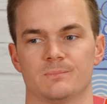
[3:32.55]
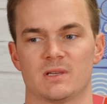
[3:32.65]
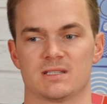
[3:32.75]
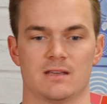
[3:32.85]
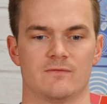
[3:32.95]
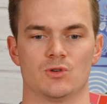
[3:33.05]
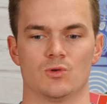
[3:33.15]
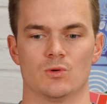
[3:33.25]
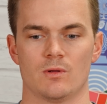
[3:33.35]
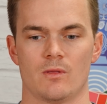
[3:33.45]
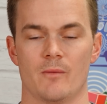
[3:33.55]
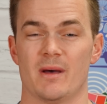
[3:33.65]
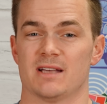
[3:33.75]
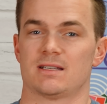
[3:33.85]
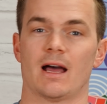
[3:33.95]
is give you the
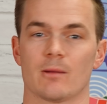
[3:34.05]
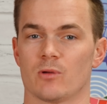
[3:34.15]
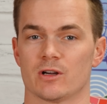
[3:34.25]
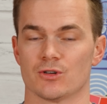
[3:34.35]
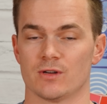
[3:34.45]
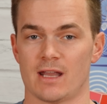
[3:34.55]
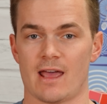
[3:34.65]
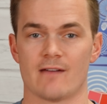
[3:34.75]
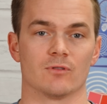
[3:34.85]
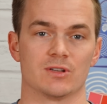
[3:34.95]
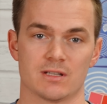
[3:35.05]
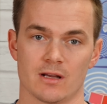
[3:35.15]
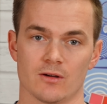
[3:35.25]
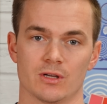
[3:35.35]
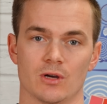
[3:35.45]
best tire pressure in every
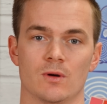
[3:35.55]
scenario.